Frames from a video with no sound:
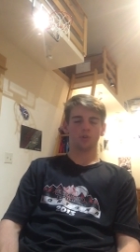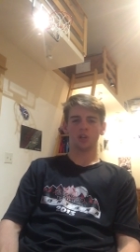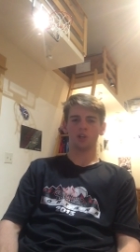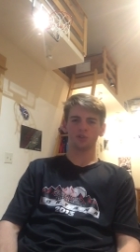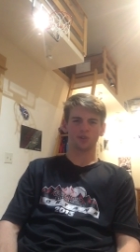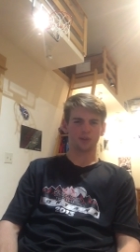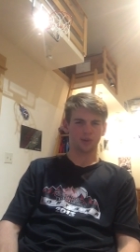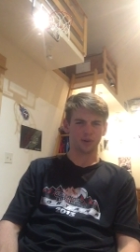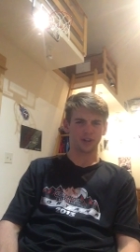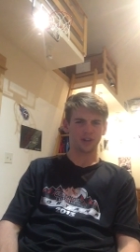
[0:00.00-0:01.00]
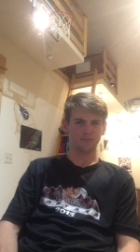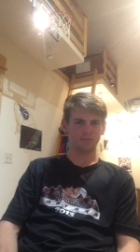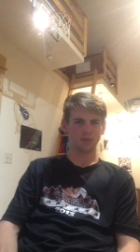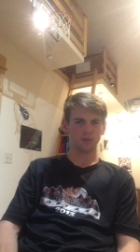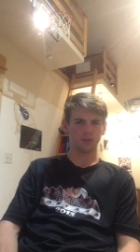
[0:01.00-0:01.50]
close to 30,
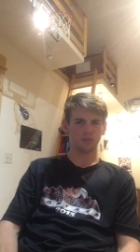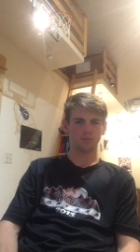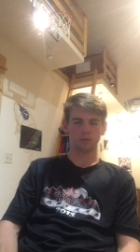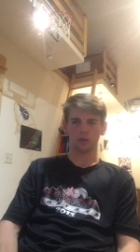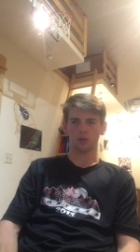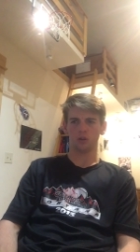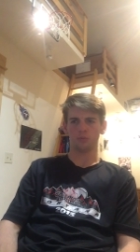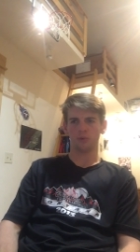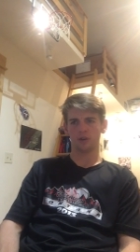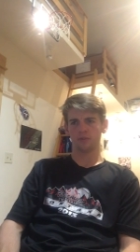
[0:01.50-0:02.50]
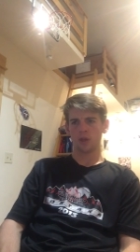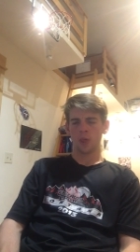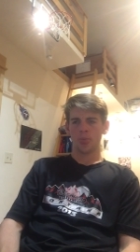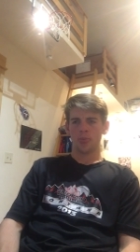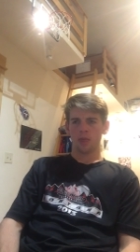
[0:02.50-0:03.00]
maybe a little above,
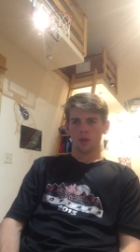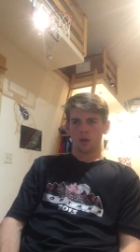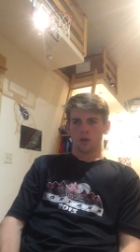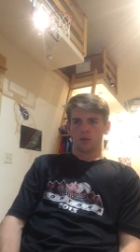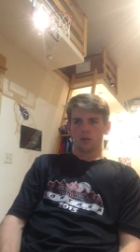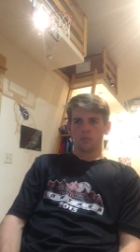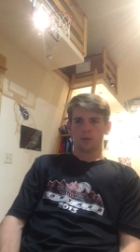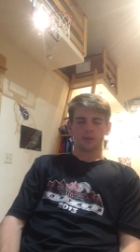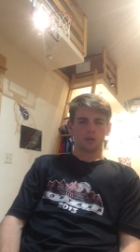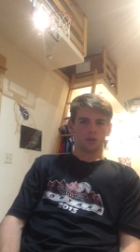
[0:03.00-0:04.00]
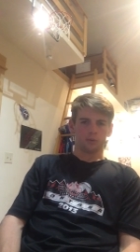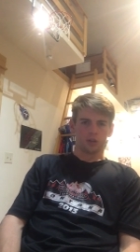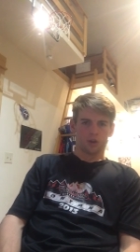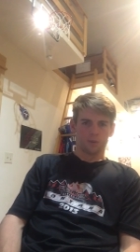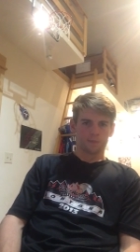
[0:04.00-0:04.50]
maybe a little
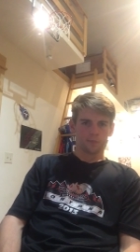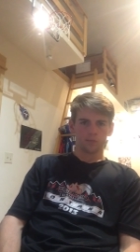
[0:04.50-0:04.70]
below.